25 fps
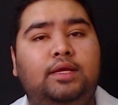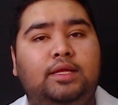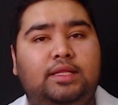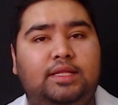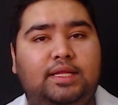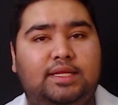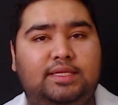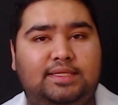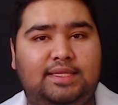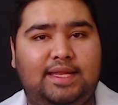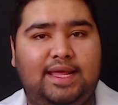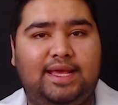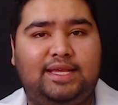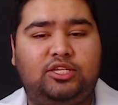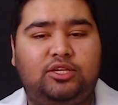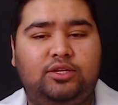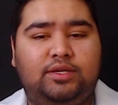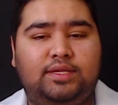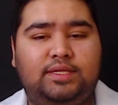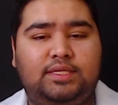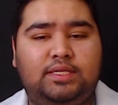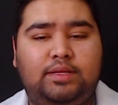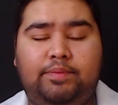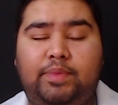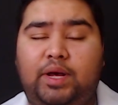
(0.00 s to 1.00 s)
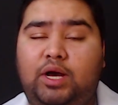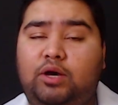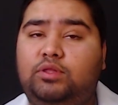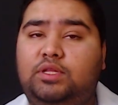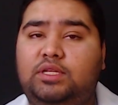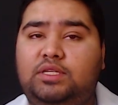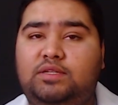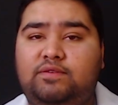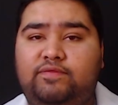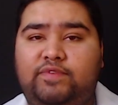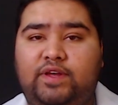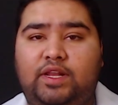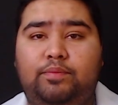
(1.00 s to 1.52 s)
This lecture is about the
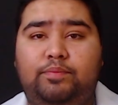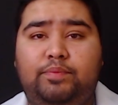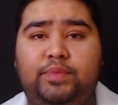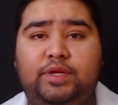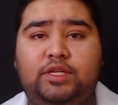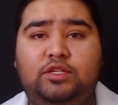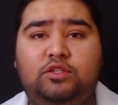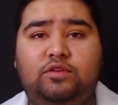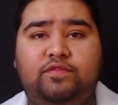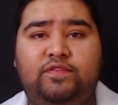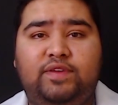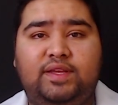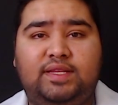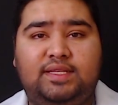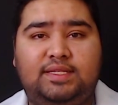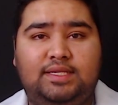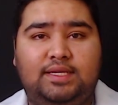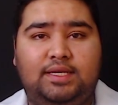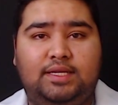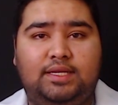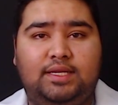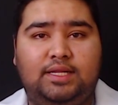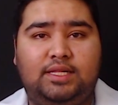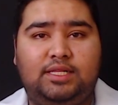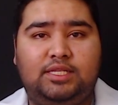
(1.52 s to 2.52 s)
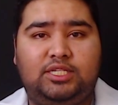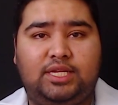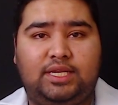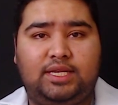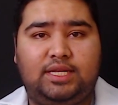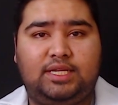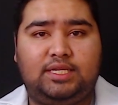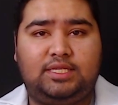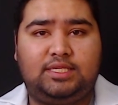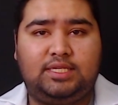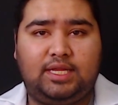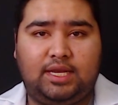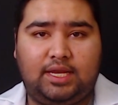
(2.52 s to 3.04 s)
development of external
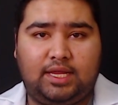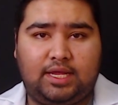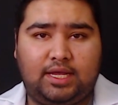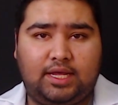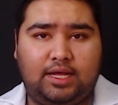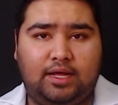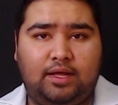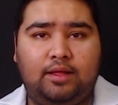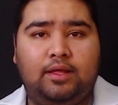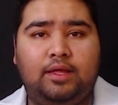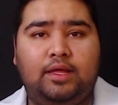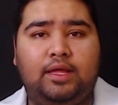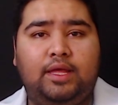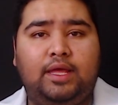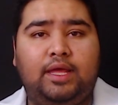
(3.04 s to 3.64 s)
genitalia.